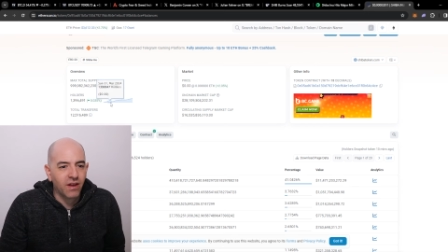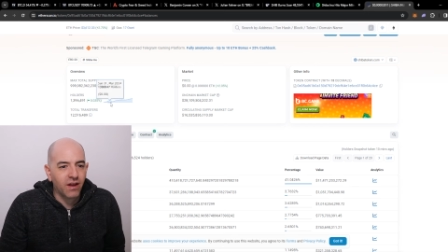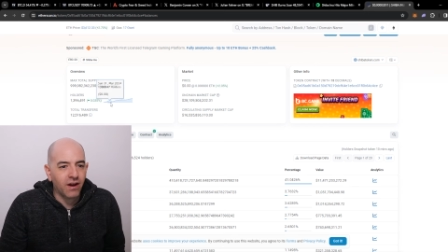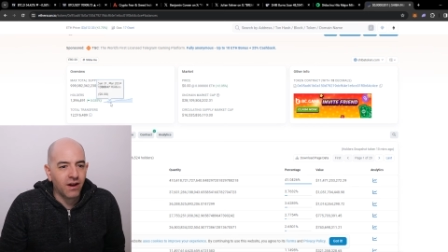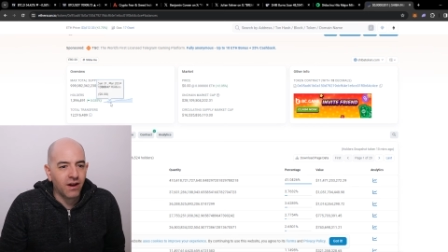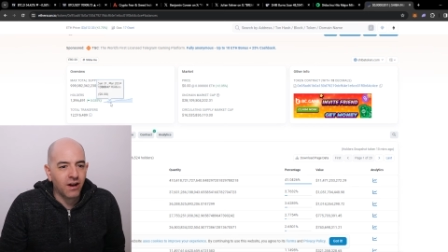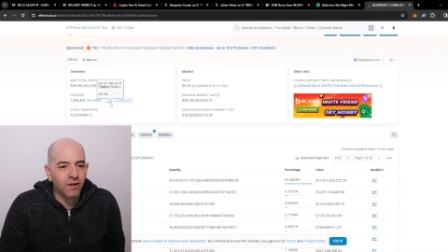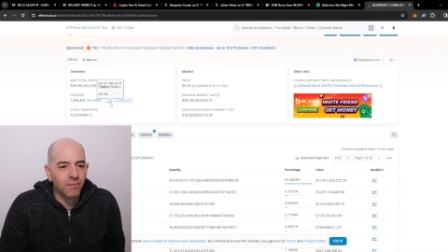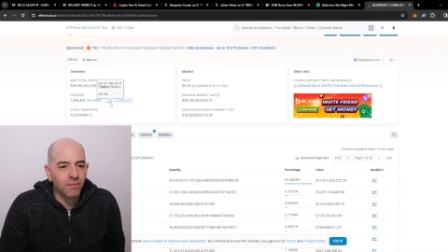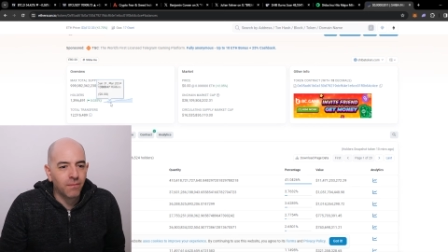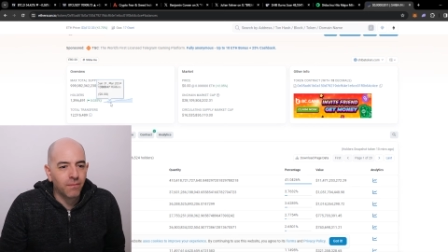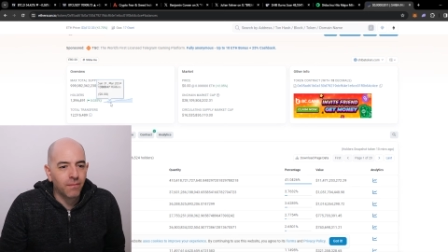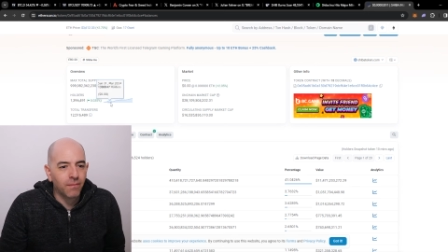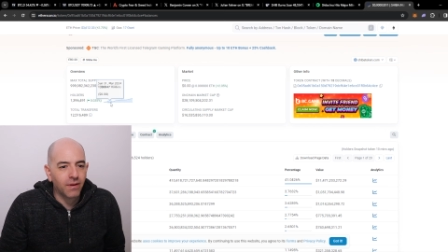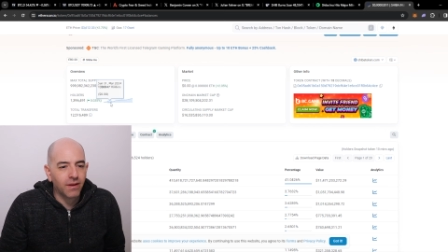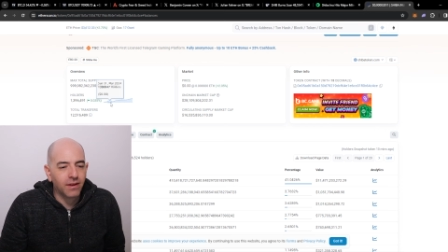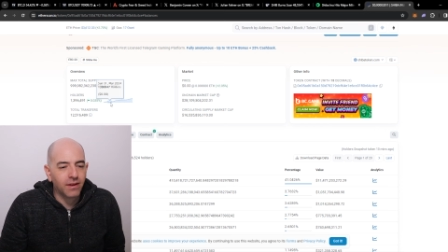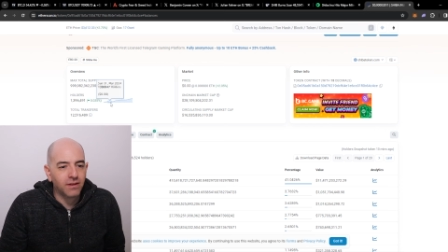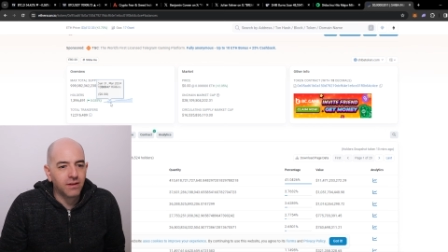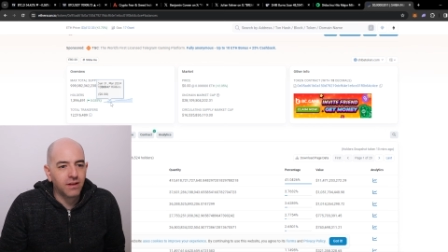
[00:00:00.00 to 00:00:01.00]

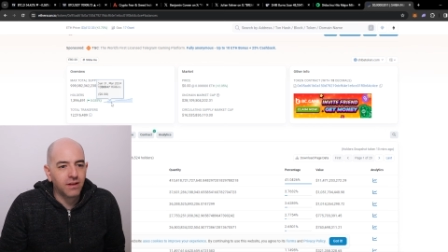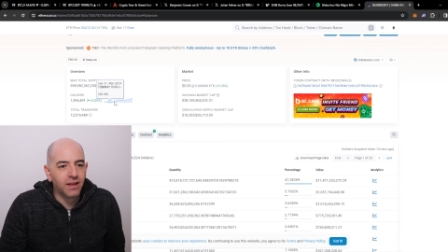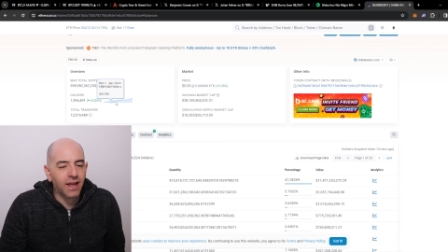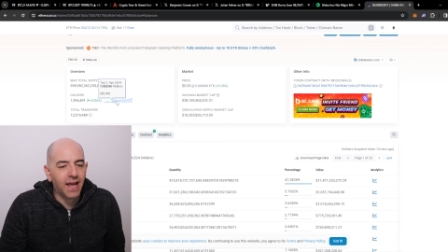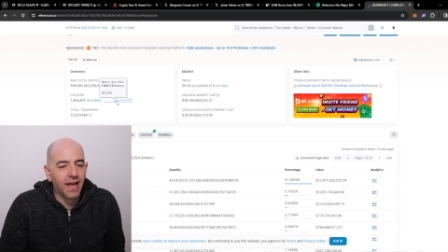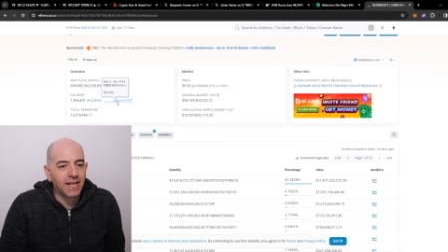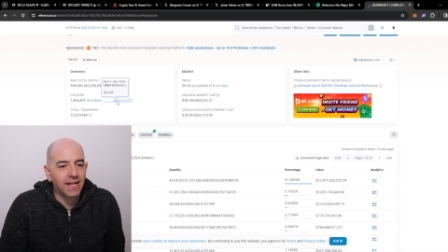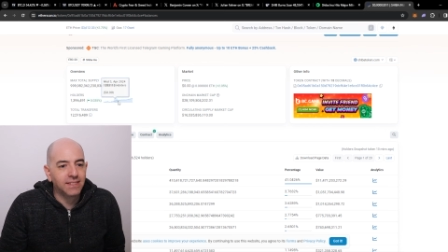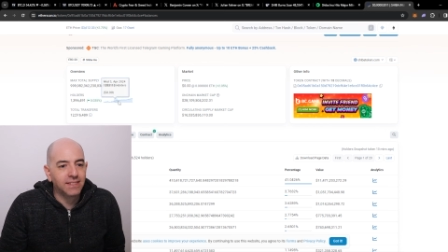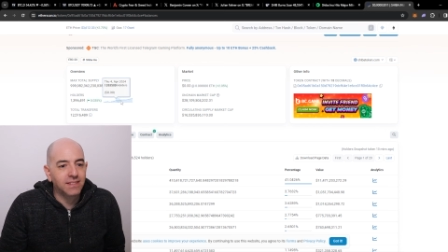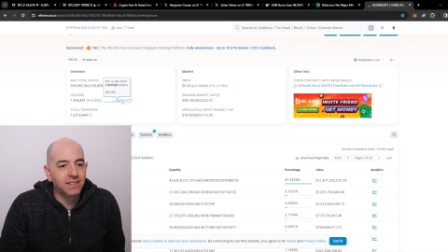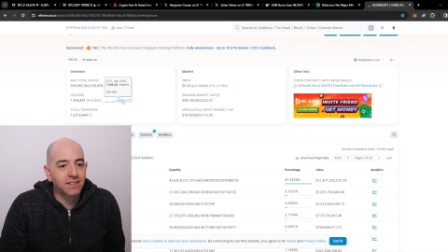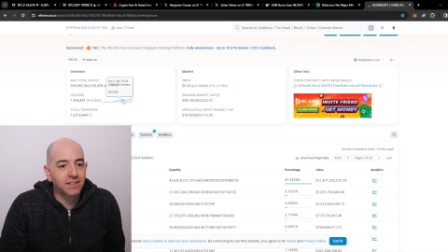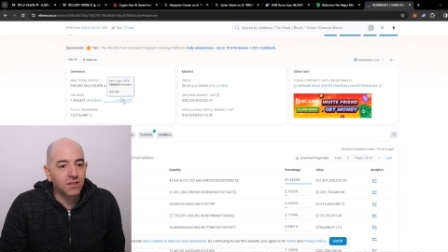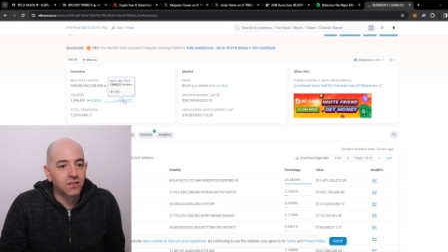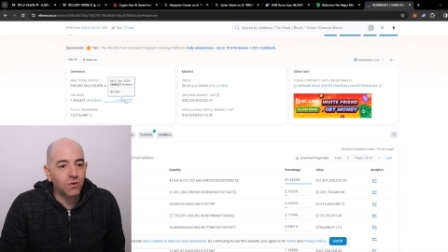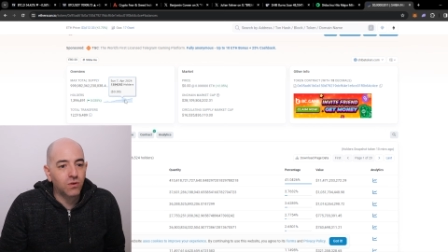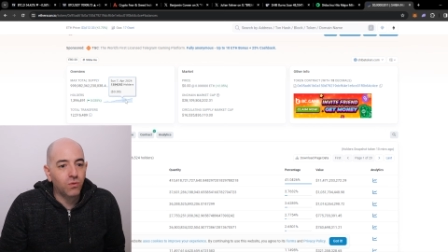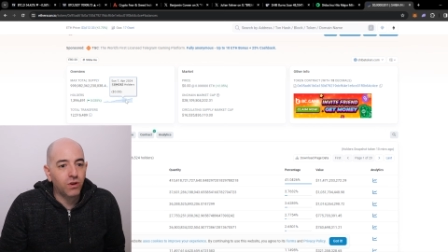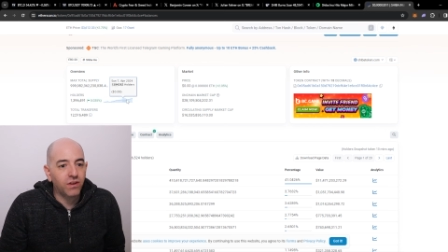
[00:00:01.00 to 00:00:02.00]
And
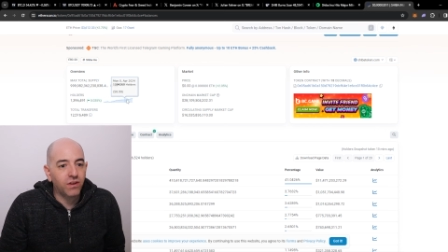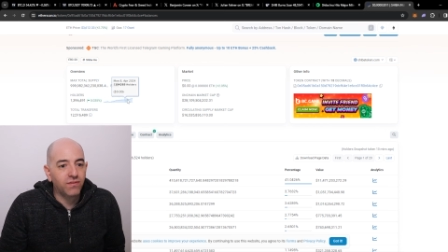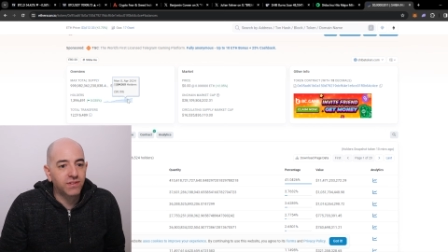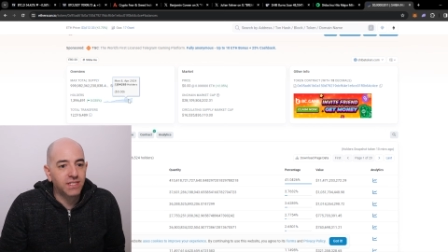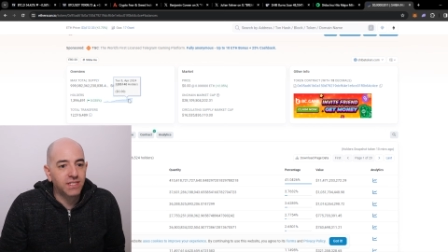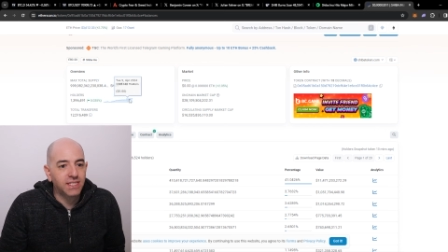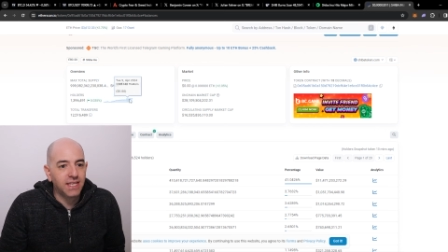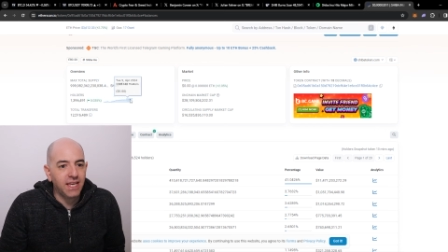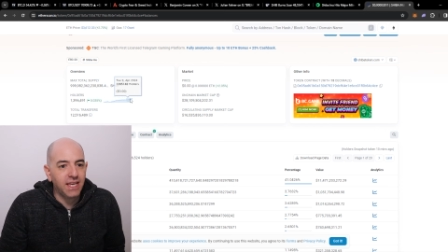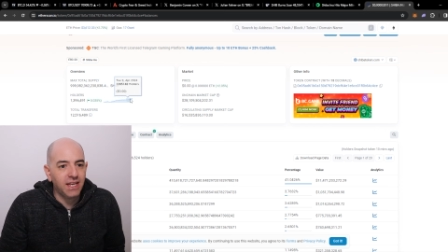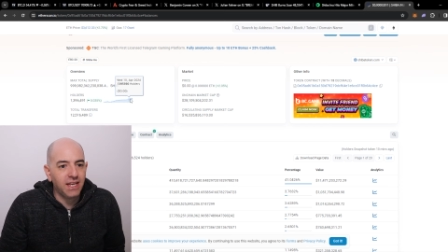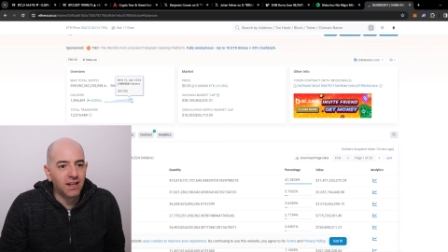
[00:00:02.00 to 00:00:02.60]
so we've seen